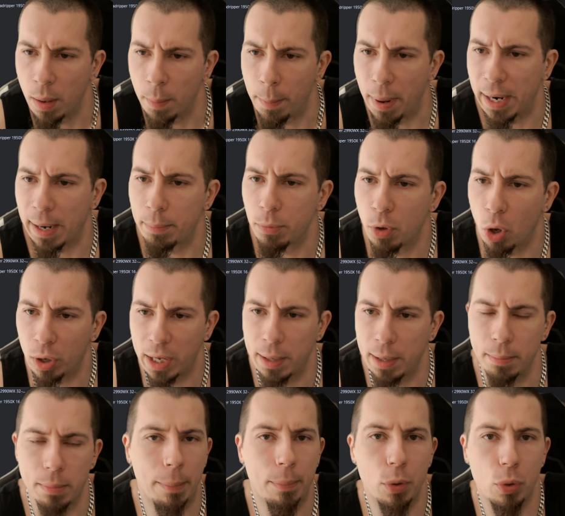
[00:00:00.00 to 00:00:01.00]
But I'm not
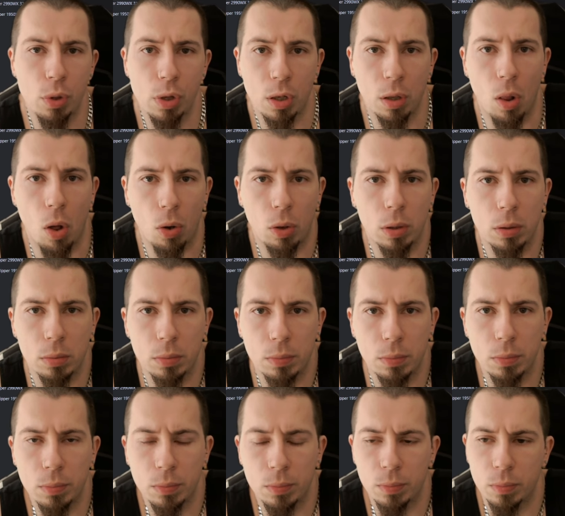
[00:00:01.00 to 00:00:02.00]
getting my boost clock.
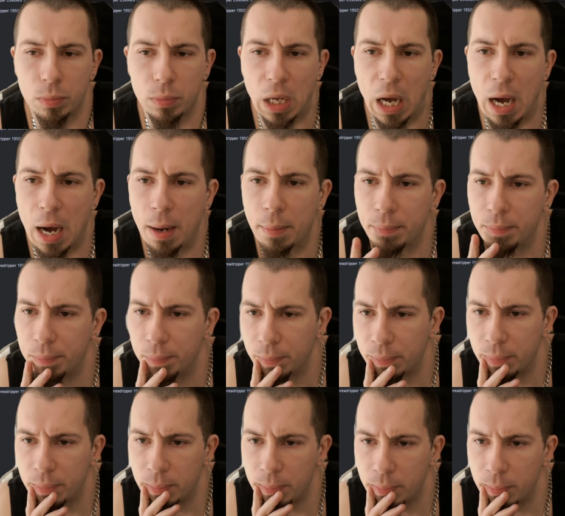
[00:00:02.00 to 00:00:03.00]

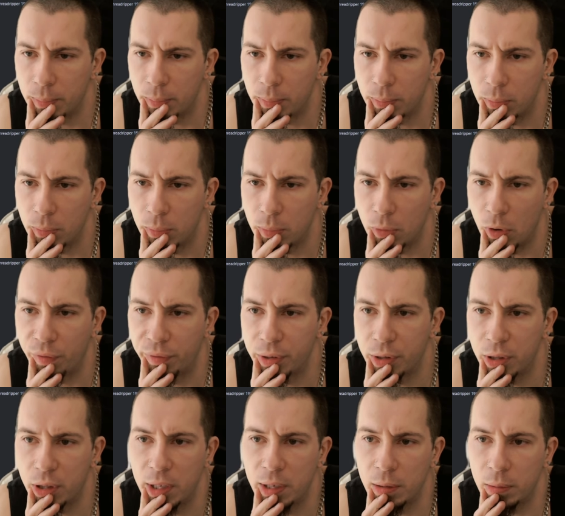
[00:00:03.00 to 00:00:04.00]

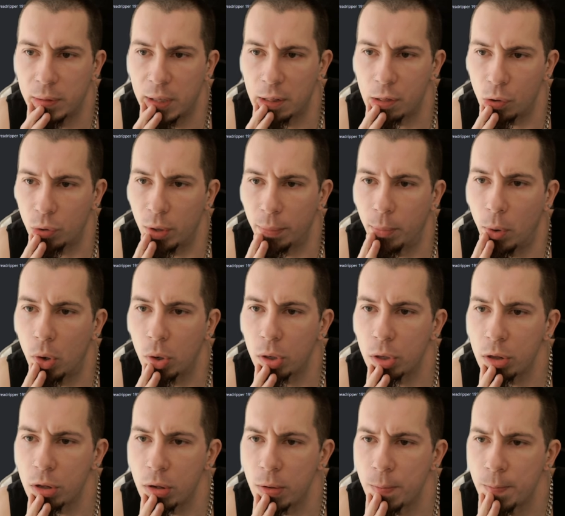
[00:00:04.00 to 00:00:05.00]
Obviously, that's on the
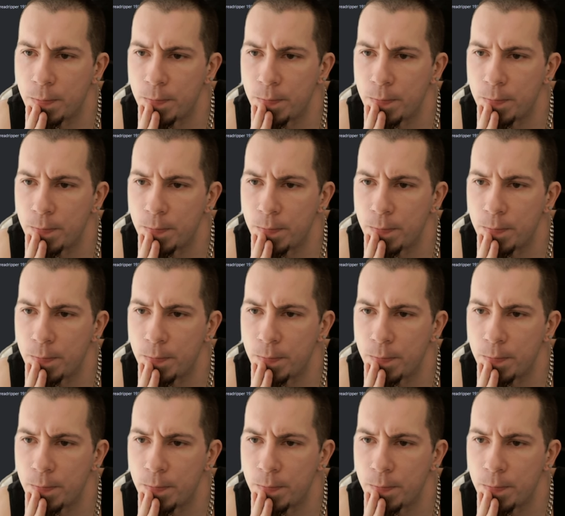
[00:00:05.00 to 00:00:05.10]
box.